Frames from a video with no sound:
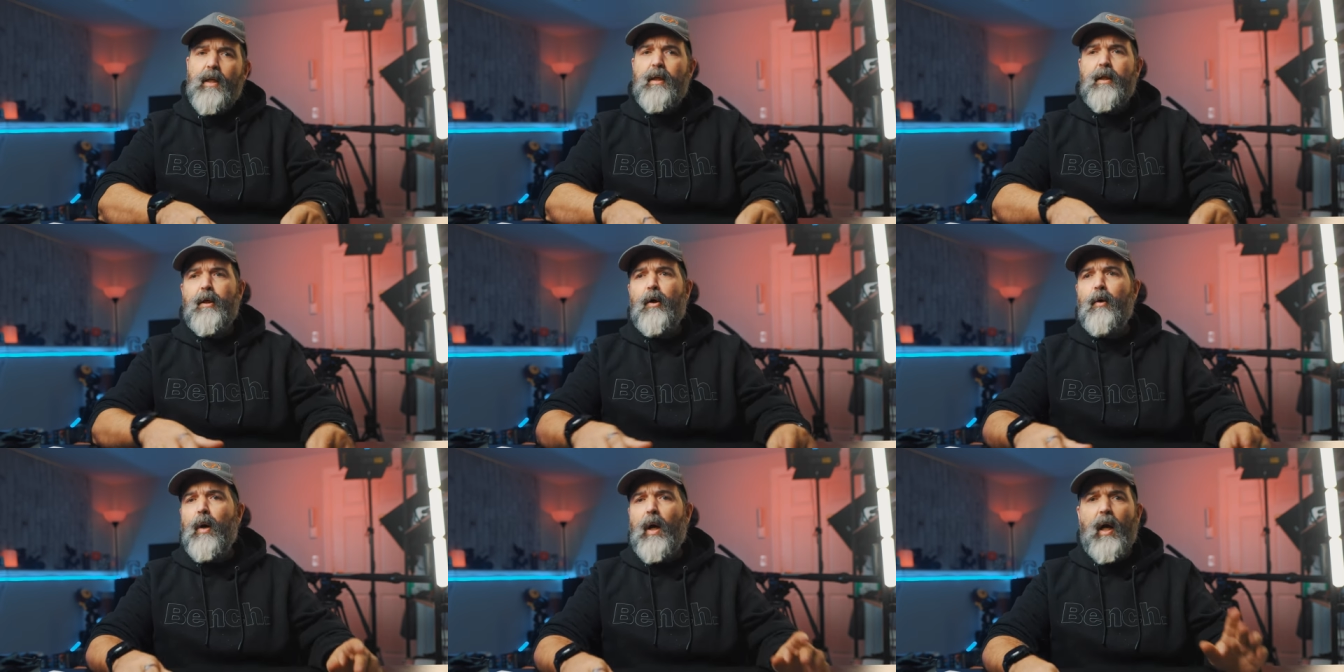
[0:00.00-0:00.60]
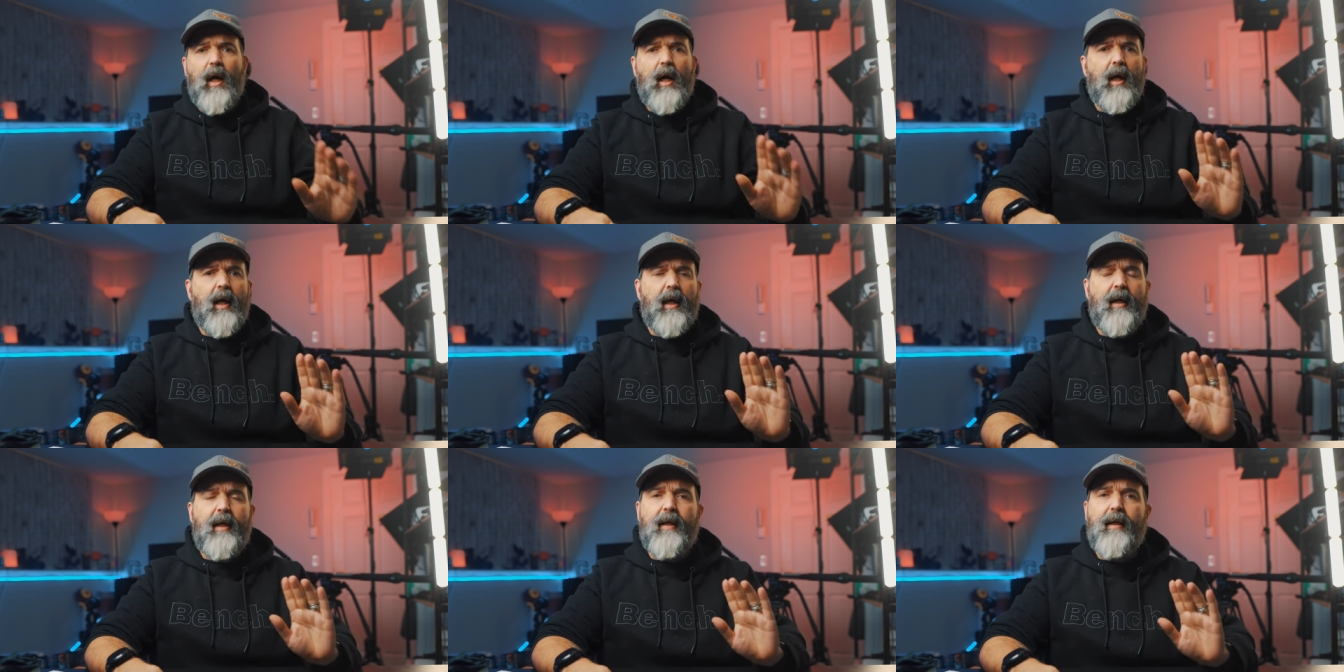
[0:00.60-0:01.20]
you know,
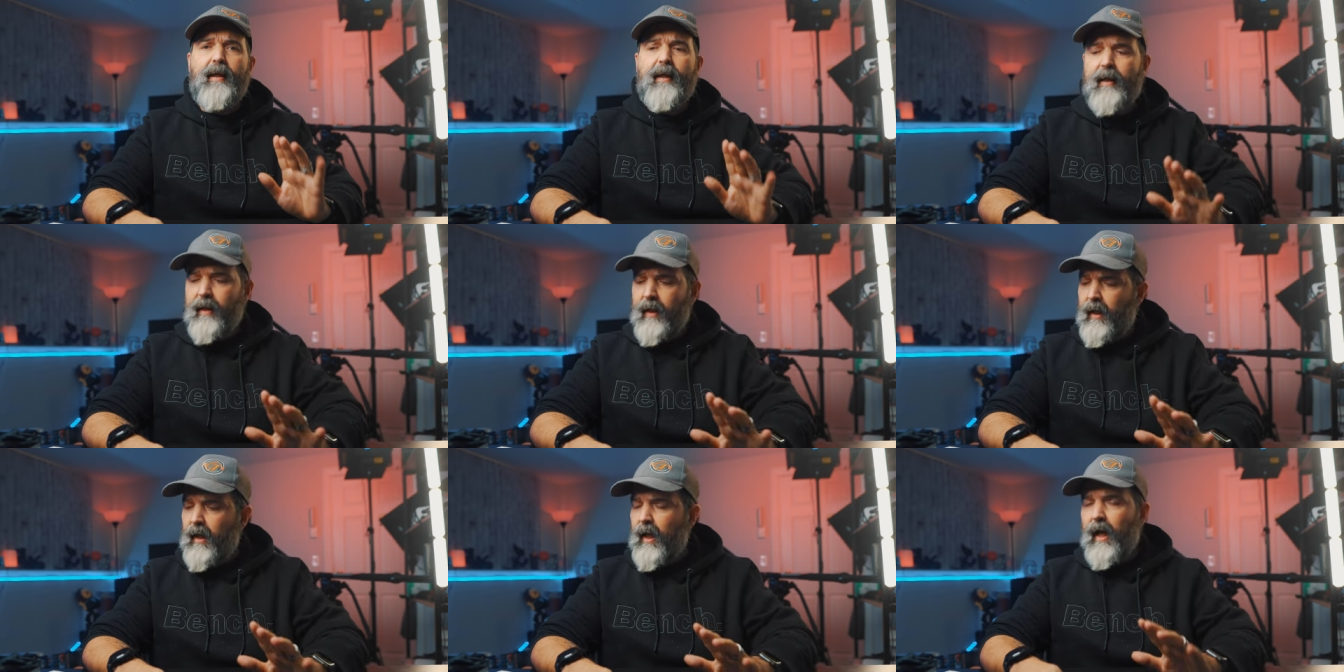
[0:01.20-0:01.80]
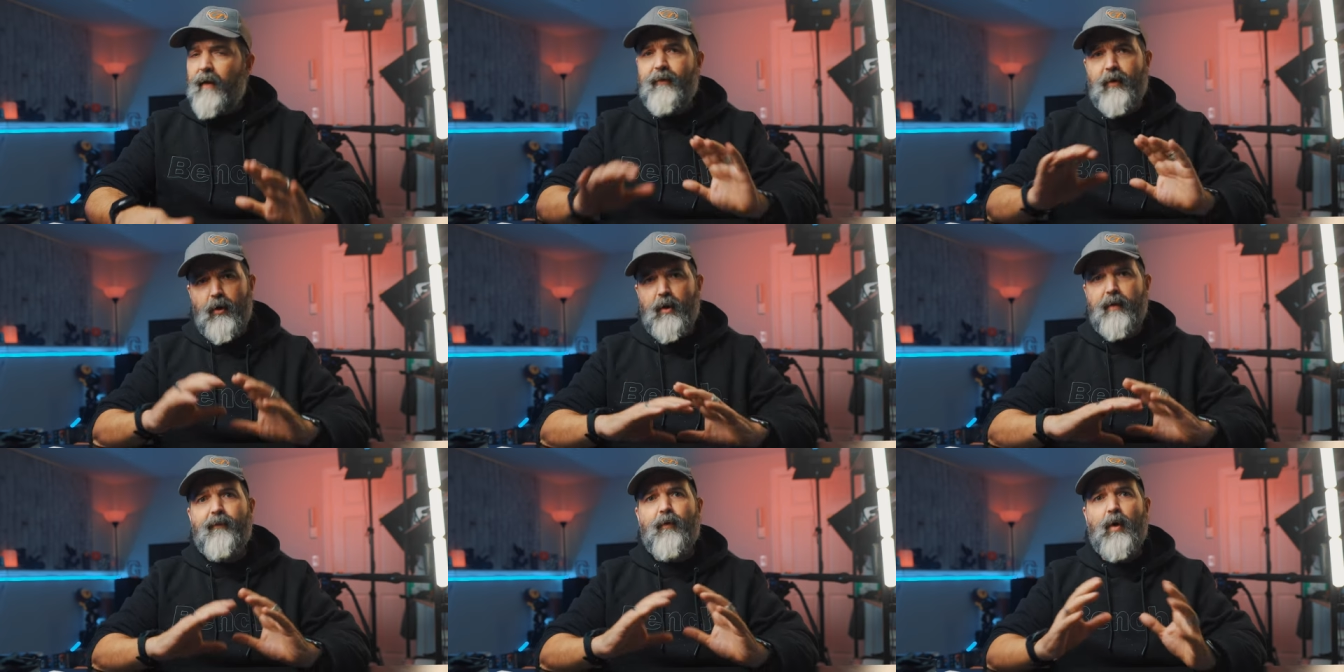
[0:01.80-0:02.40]
I, if you're
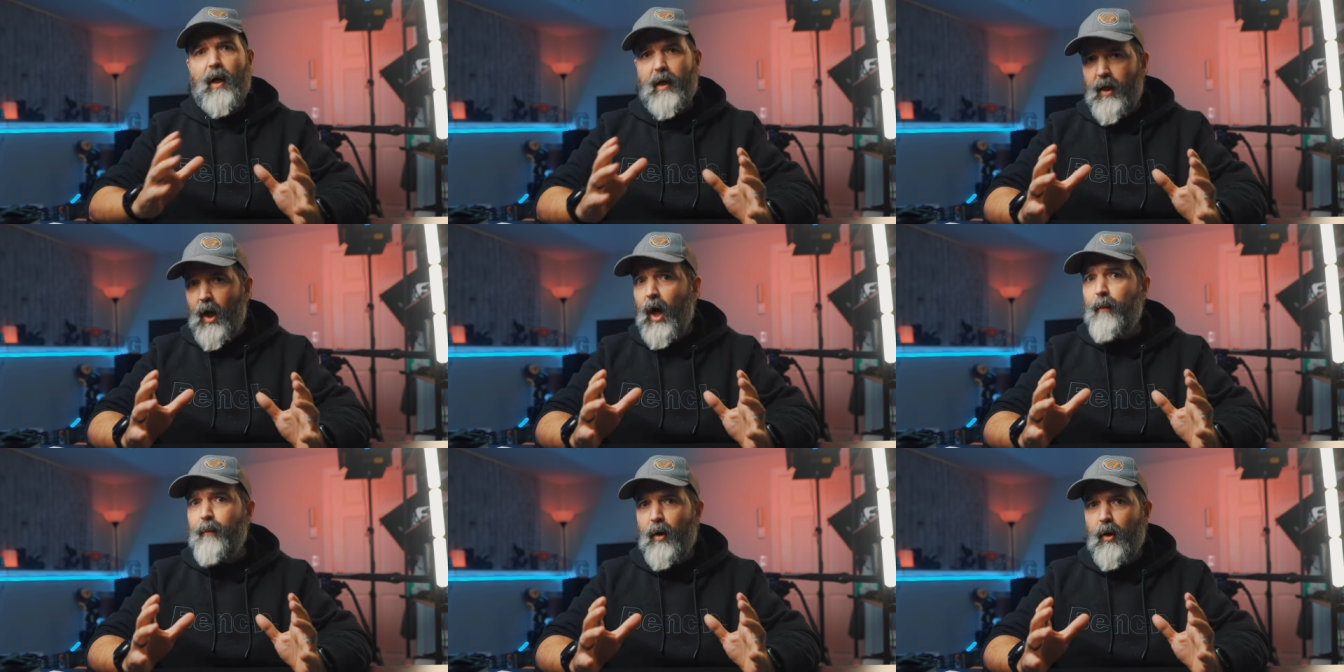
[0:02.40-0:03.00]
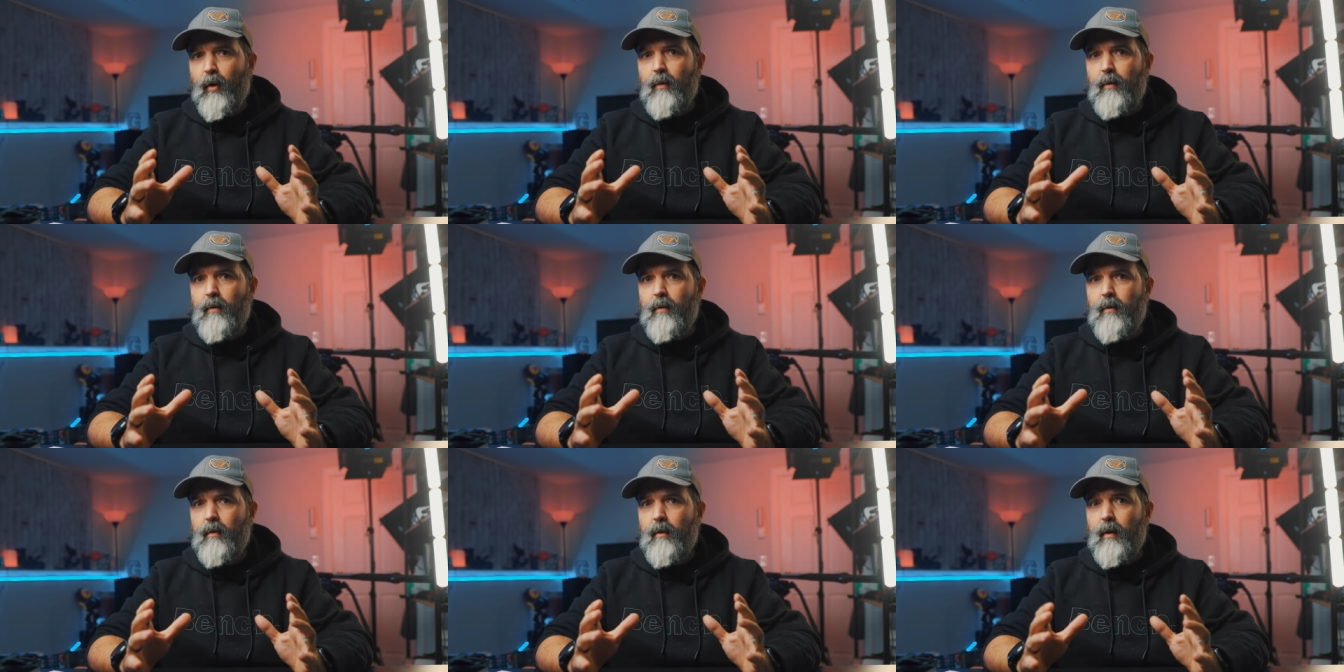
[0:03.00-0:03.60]
looking for a combo,
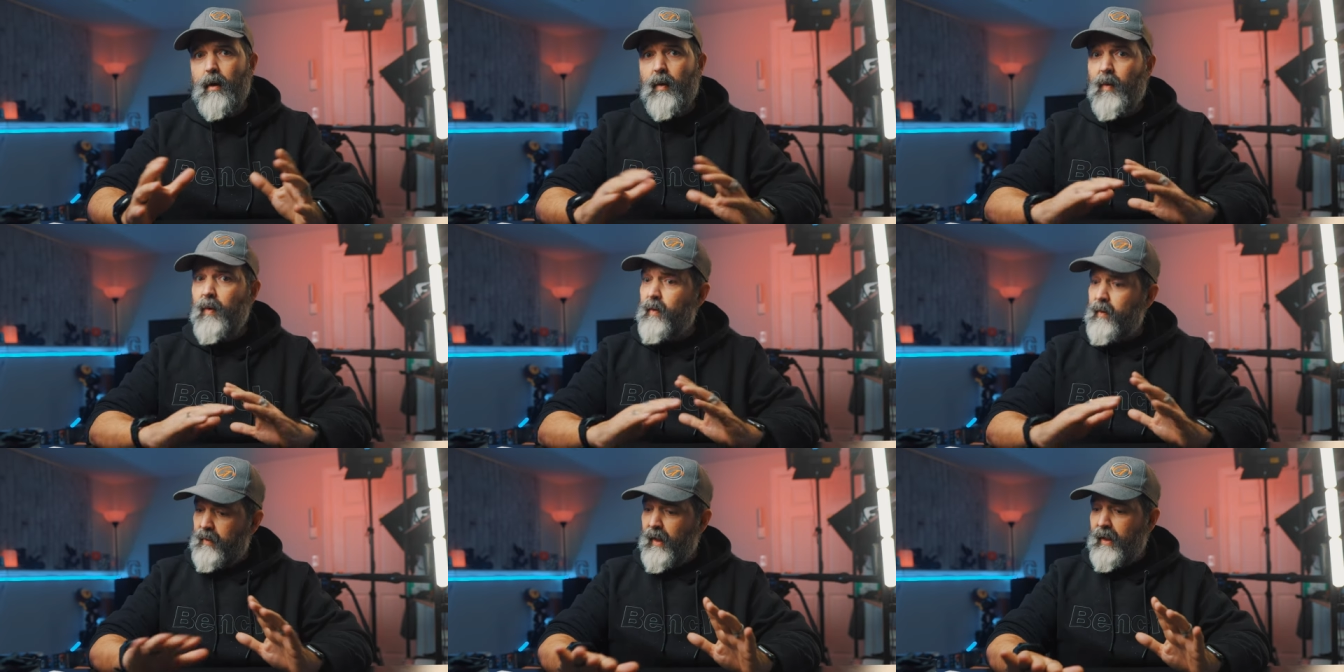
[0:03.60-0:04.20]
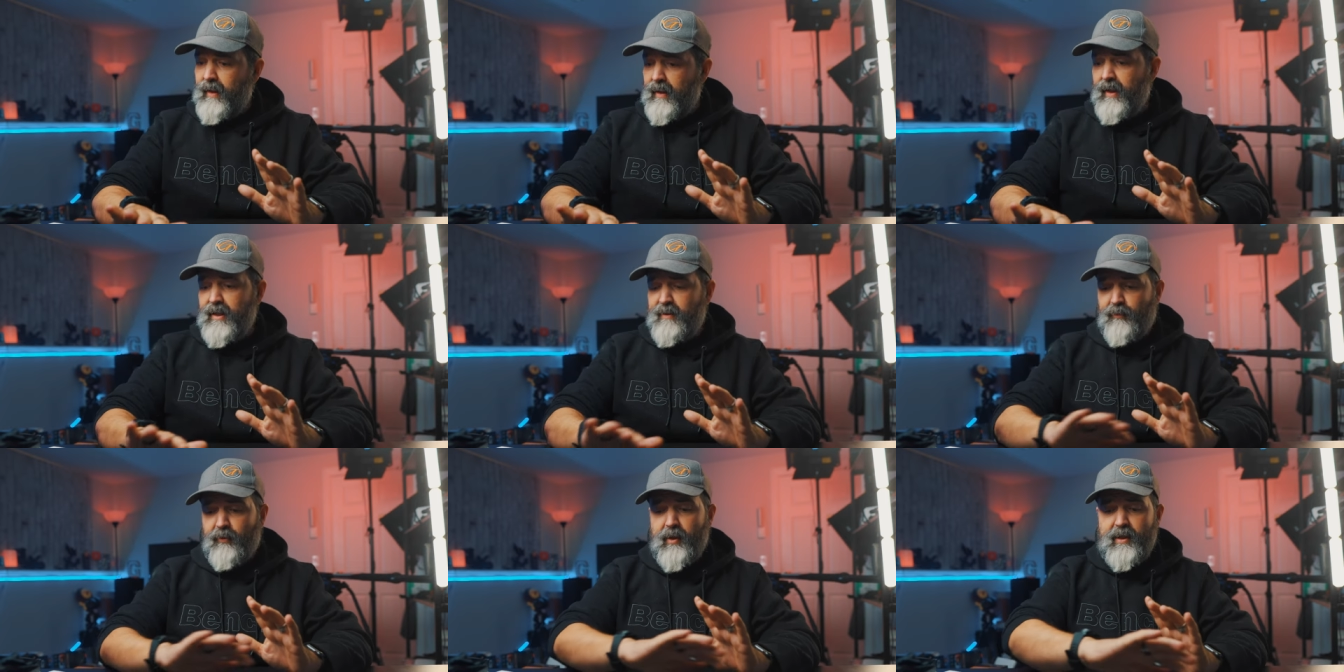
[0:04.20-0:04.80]
that
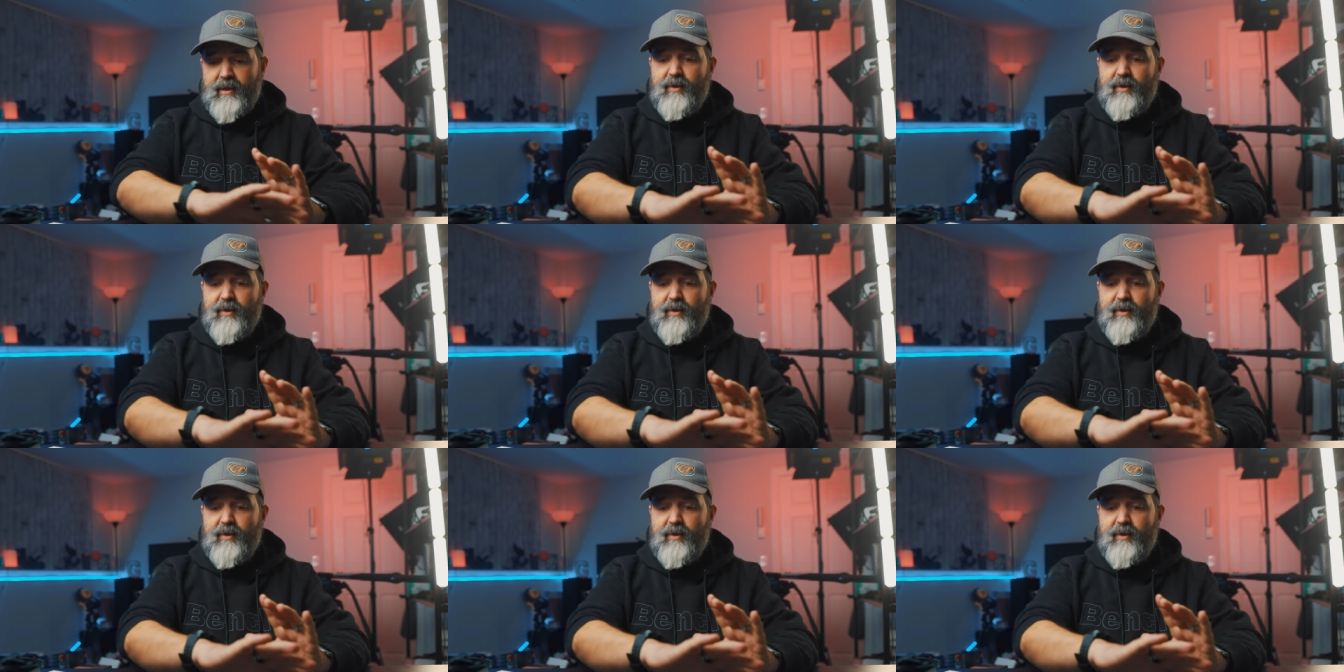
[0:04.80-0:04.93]
that's pretty